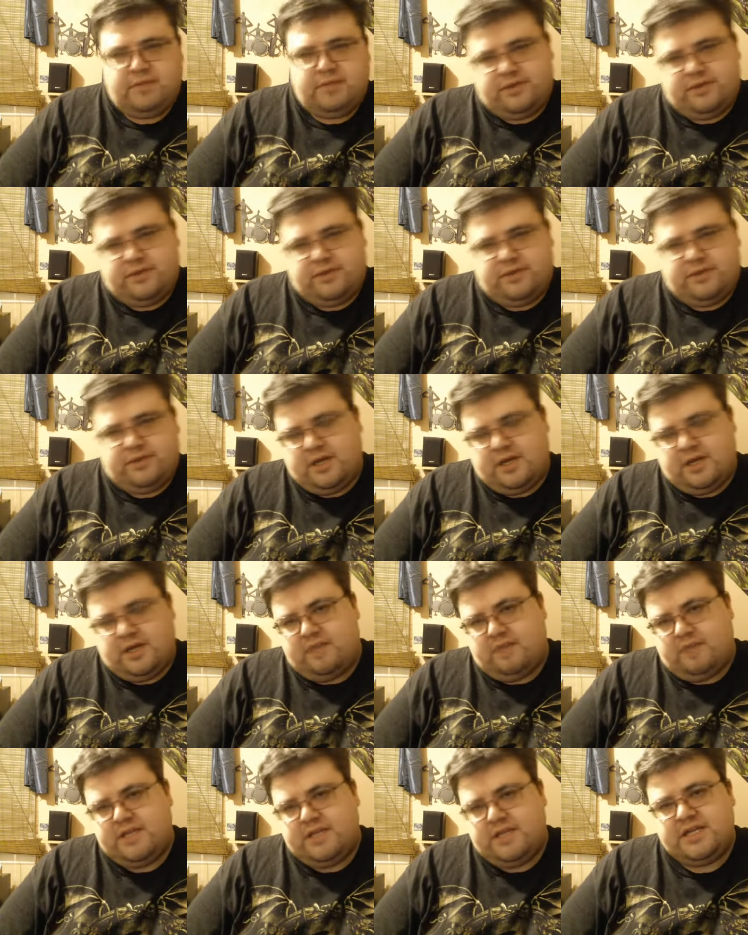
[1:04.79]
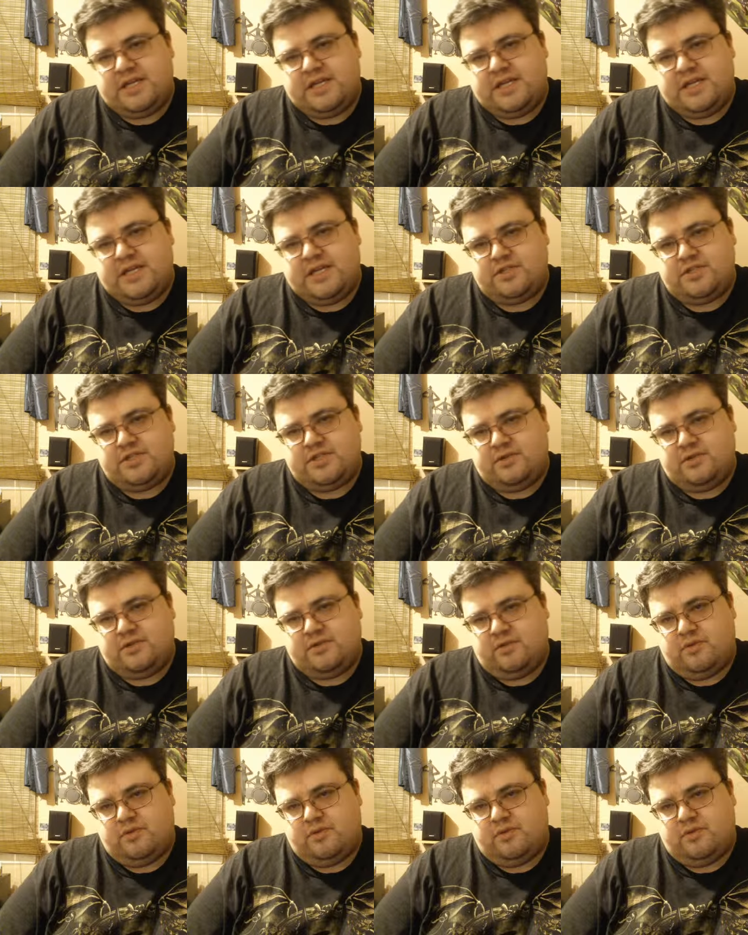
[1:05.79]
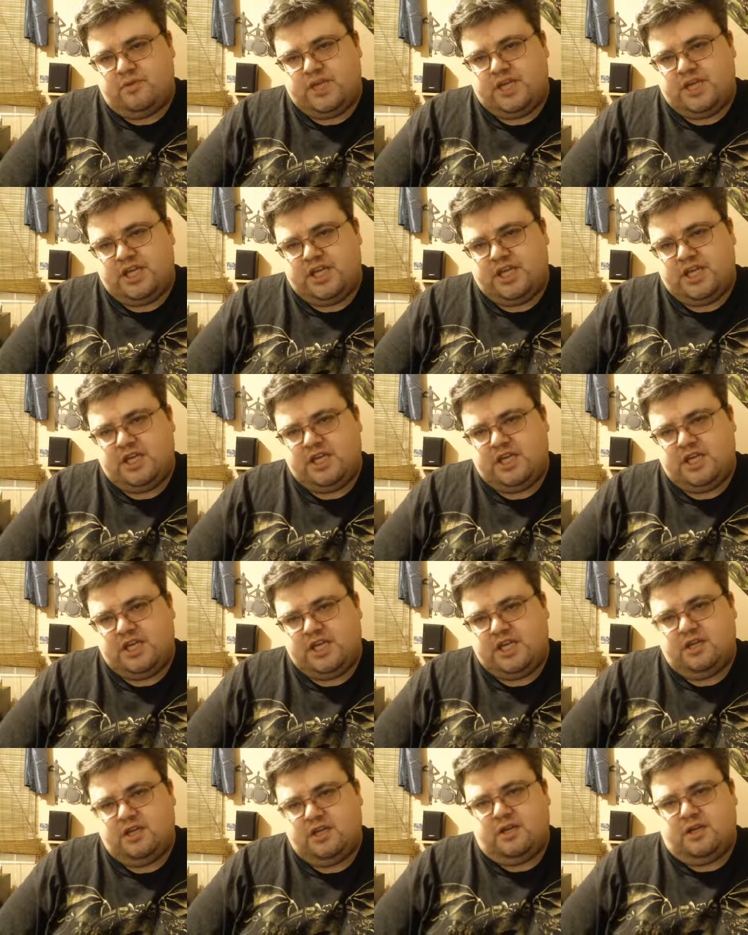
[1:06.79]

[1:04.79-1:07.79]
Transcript: about a minute into the